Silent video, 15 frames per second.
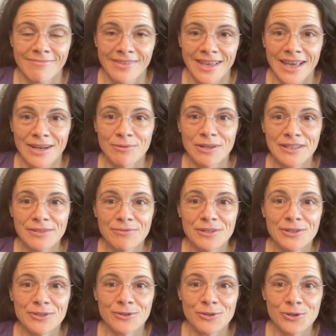And what if it
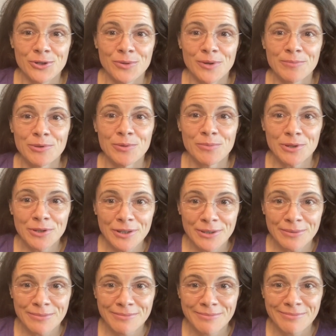doesn't show up
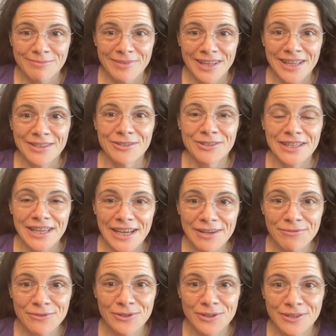tomorrow and the day
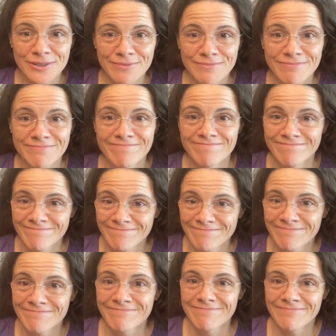after?
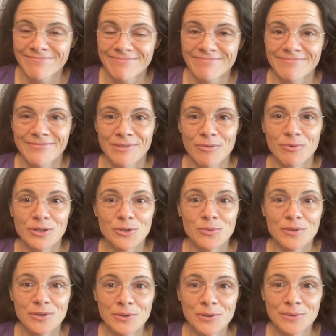What do
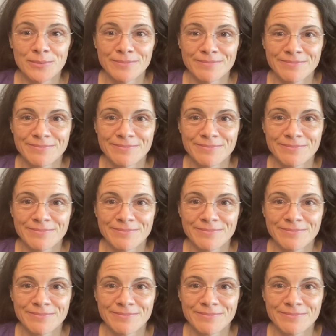we do?